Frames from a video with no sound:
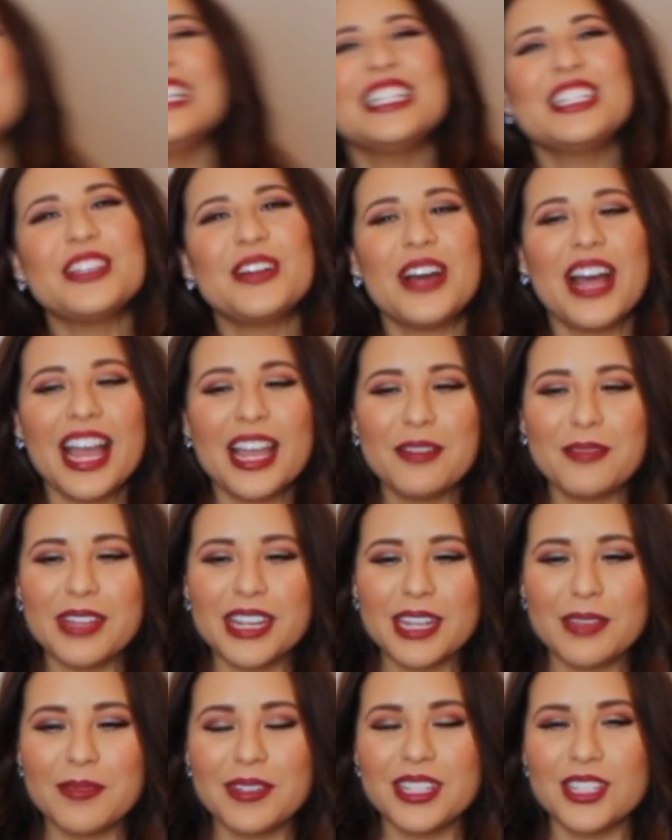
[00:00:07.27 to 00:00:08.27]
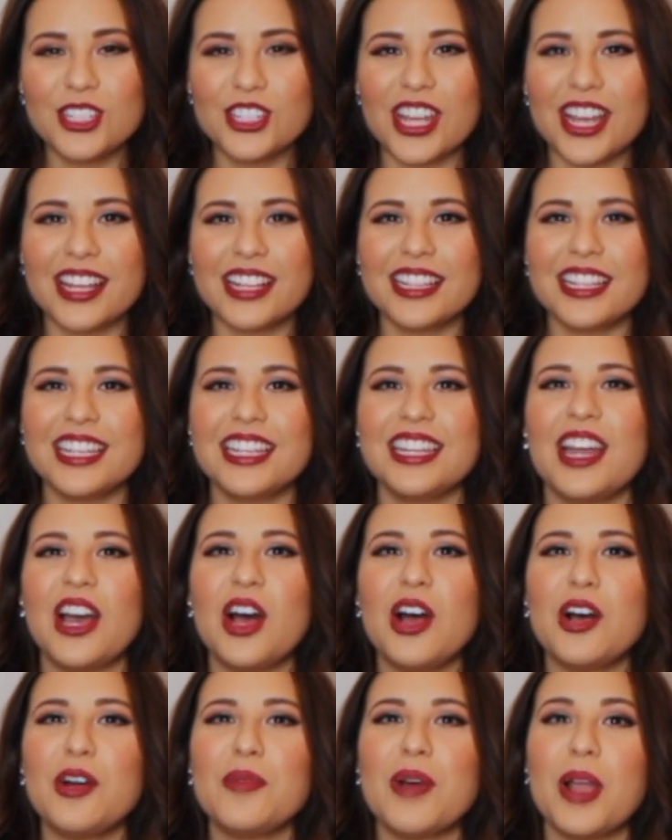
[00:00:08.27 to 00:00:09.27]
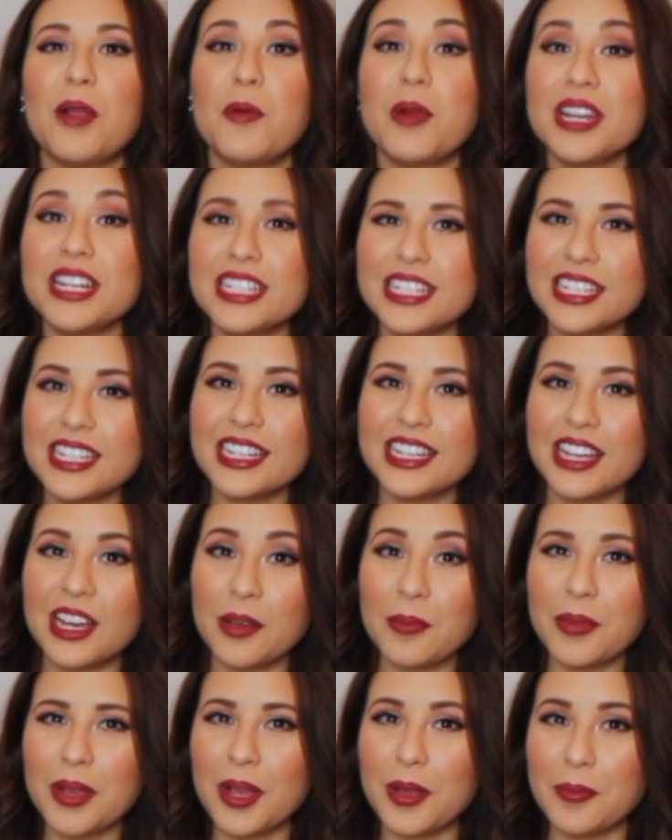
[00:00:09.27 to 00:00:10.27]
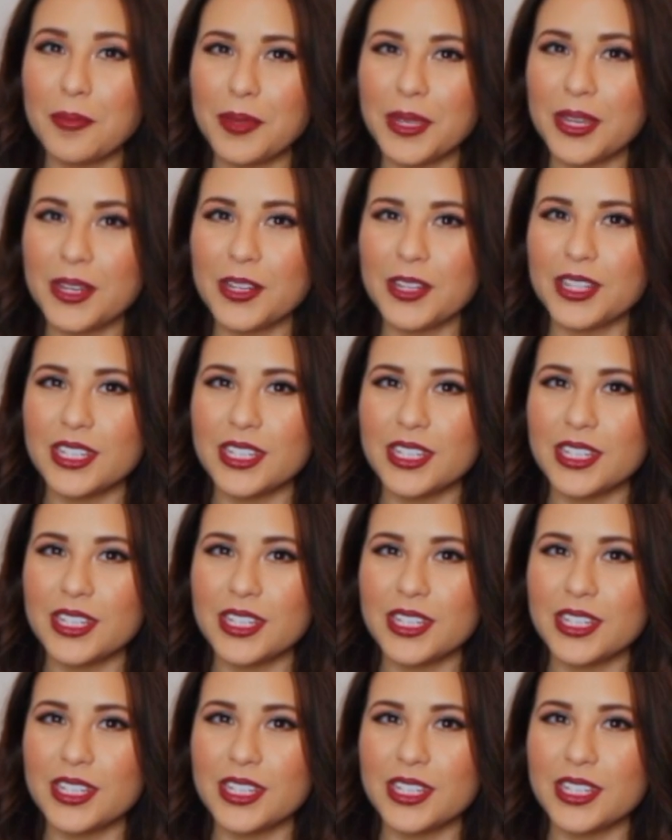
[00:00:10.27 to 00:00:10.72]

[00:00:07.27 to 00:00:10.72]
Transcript: So hi, my name is Jacquelin. I wanted to come up here.